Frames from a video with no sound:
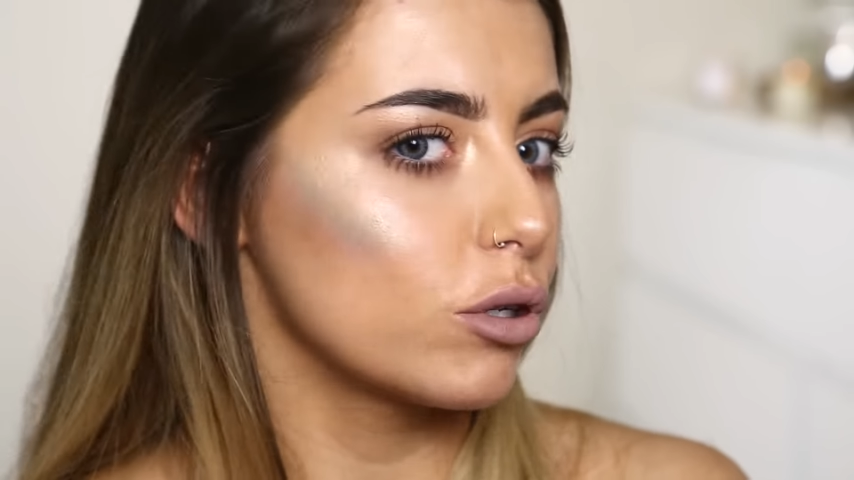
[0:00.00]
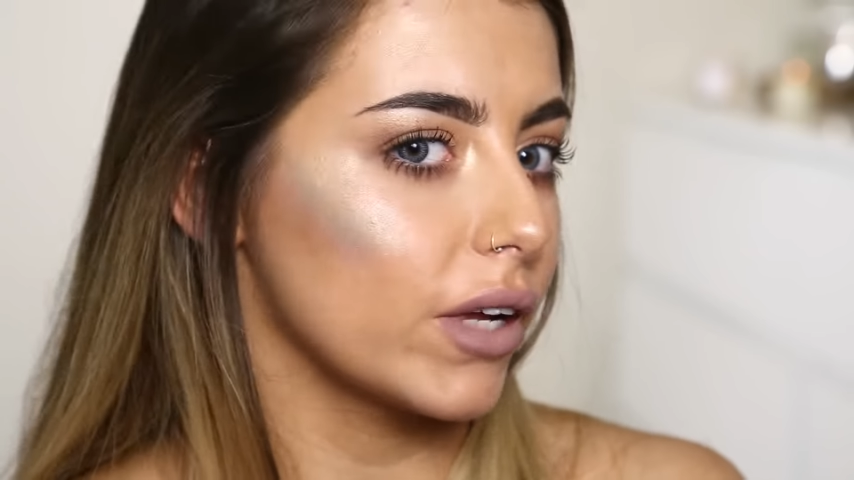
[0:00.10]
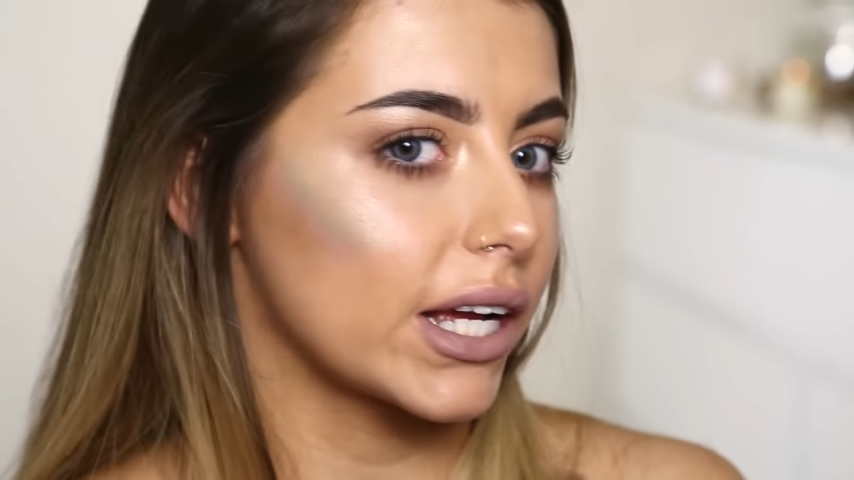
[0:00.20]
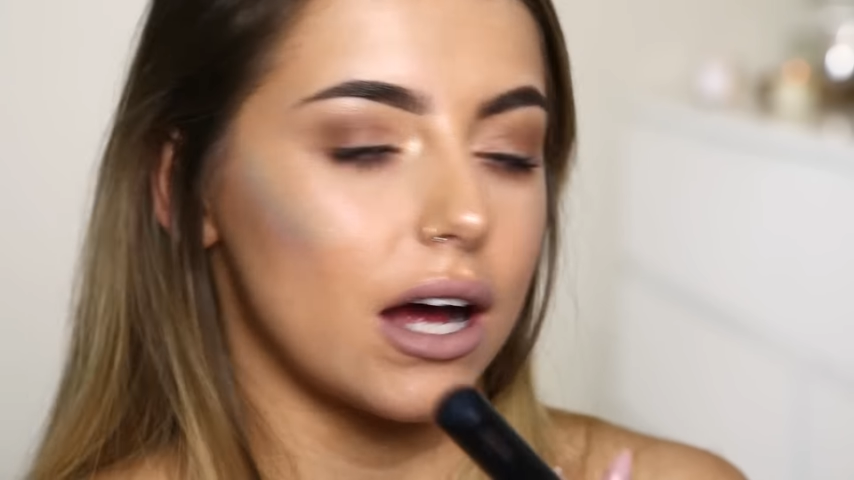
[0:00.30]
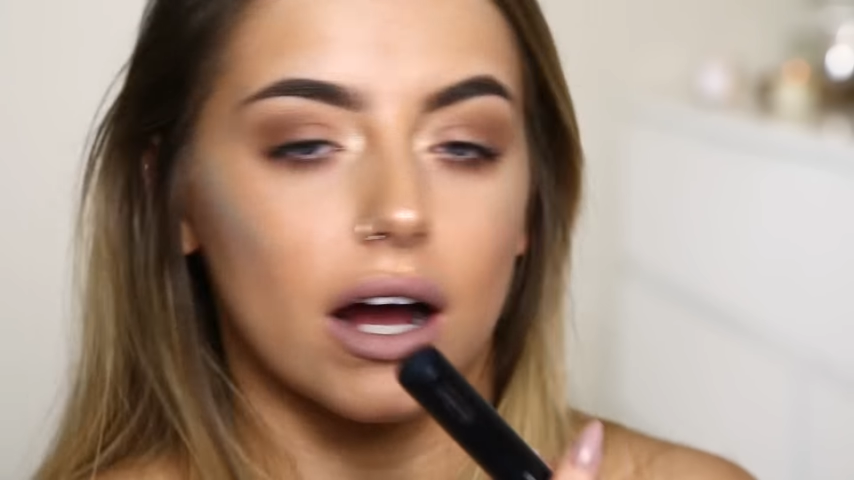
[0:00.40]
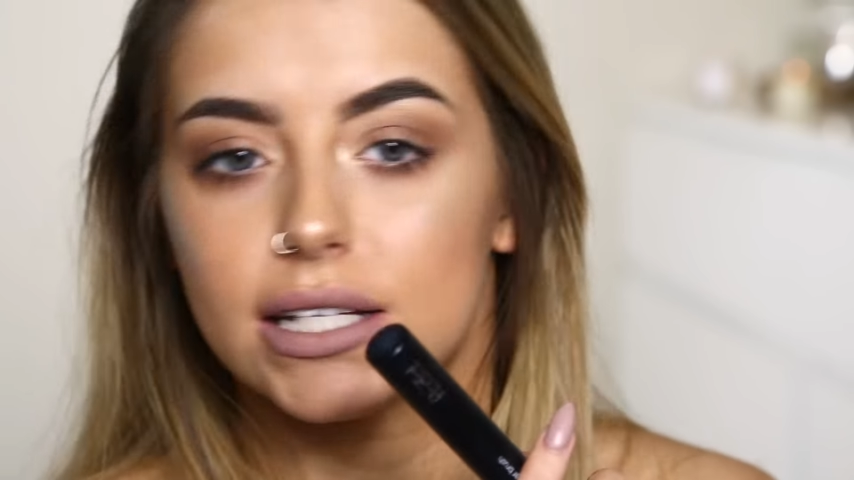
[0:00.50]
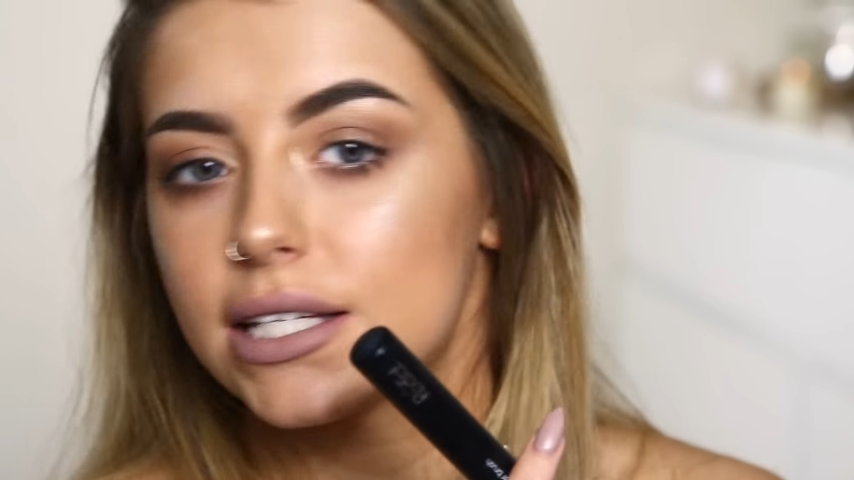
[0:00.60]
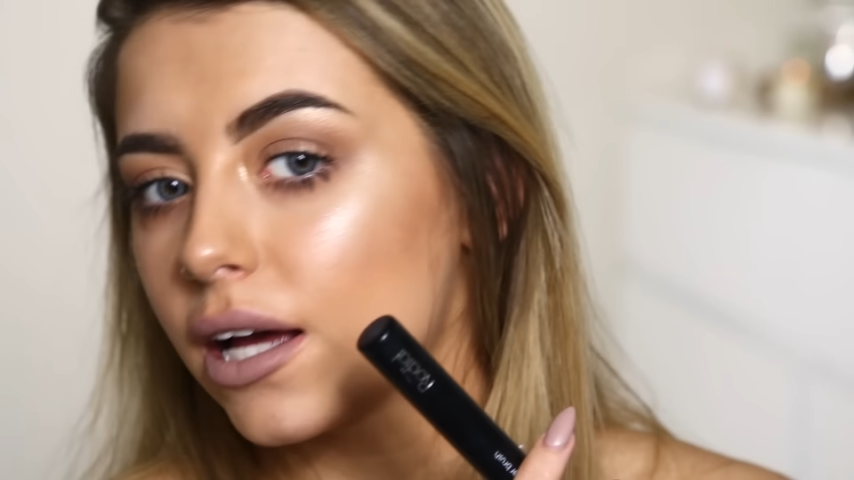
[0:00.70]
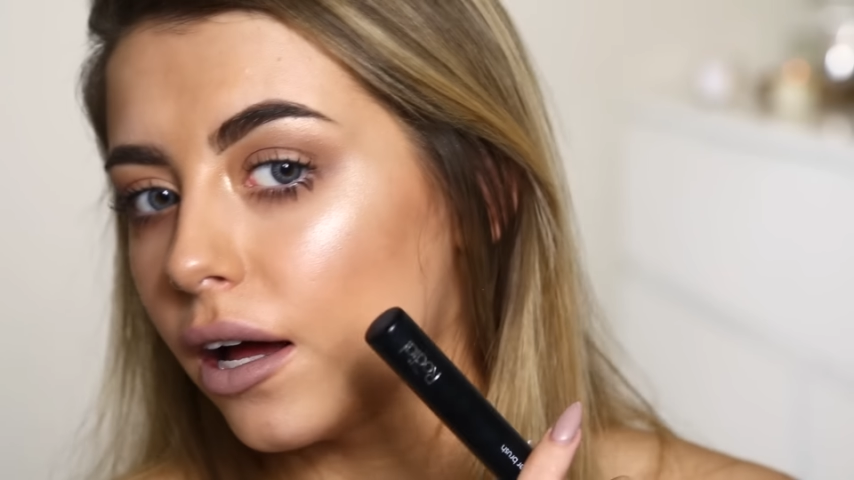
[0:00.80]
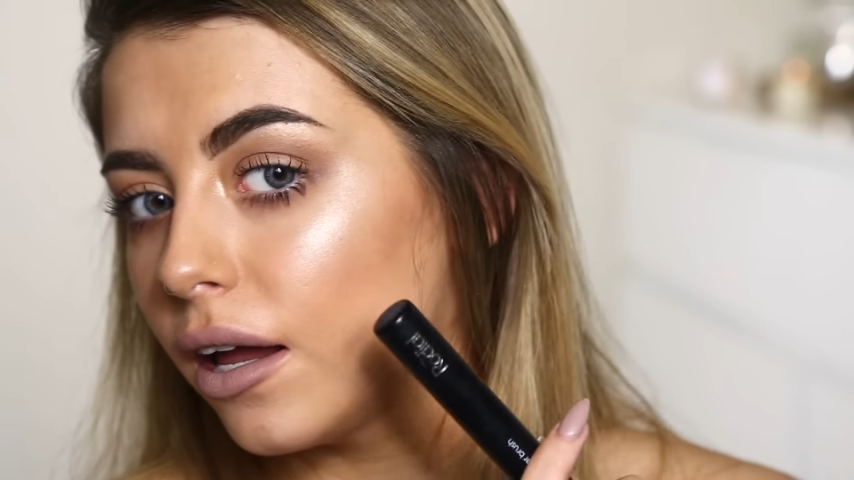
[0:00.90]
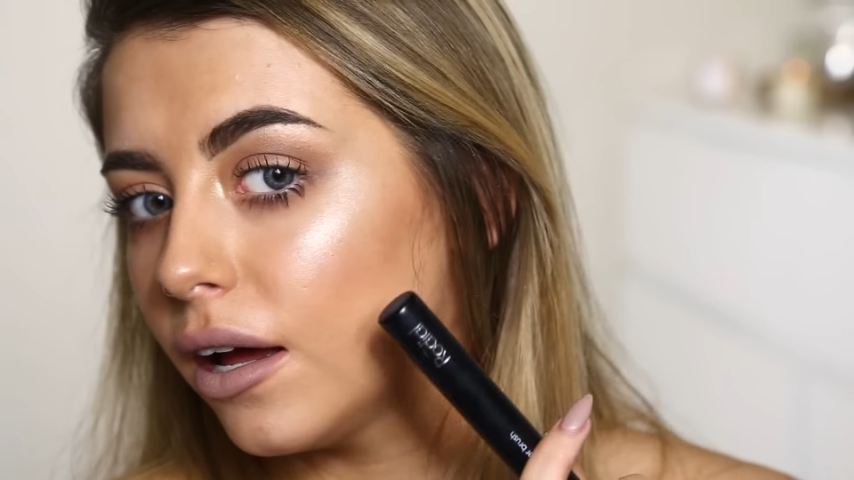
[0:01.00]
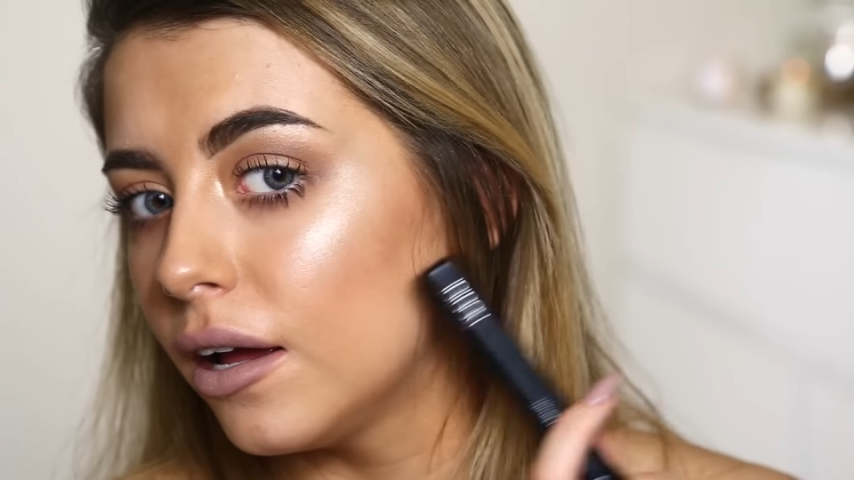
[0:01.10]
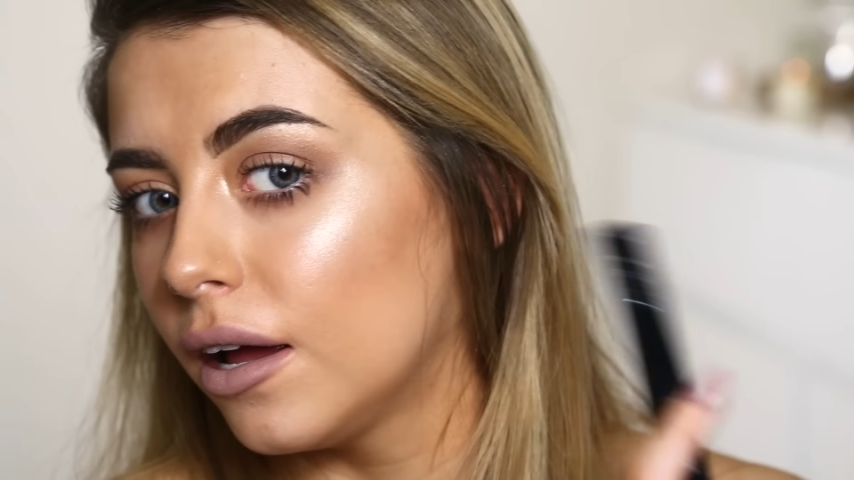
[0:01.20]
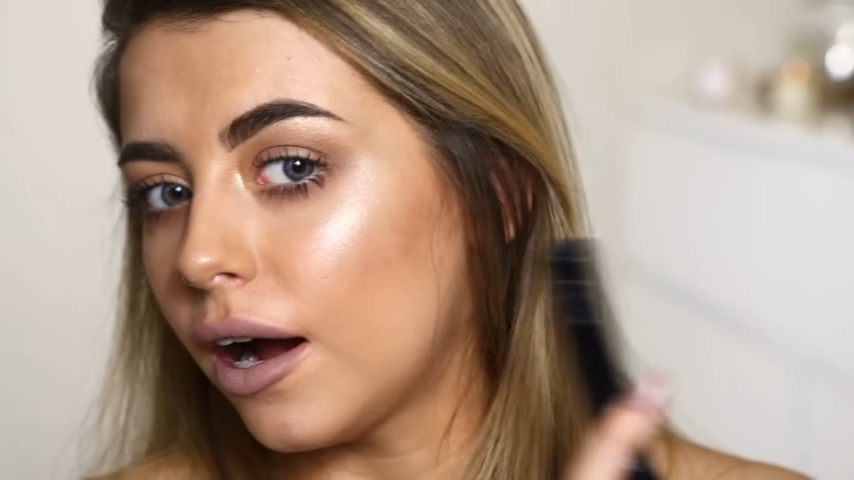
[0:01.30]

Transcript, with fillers: more of like an icy colour.